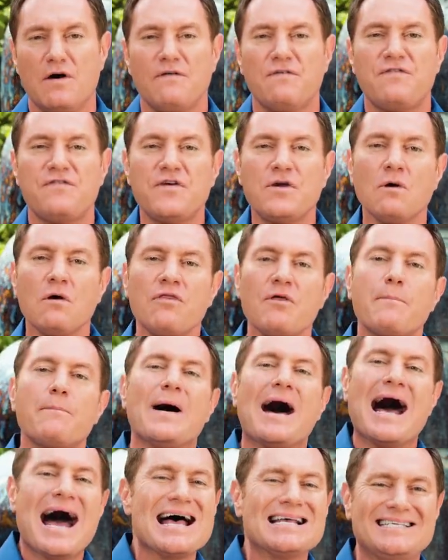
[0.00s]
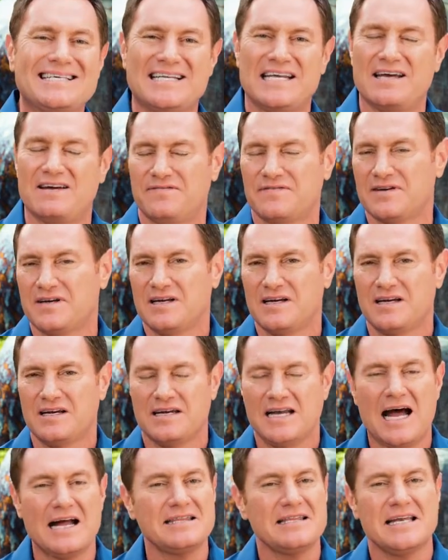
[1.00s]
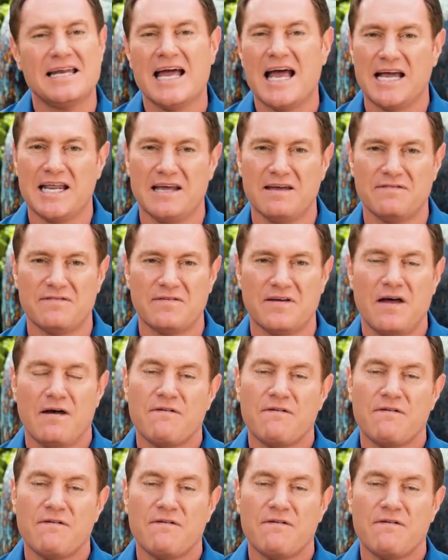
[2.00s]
Fuel the positive, not the negative.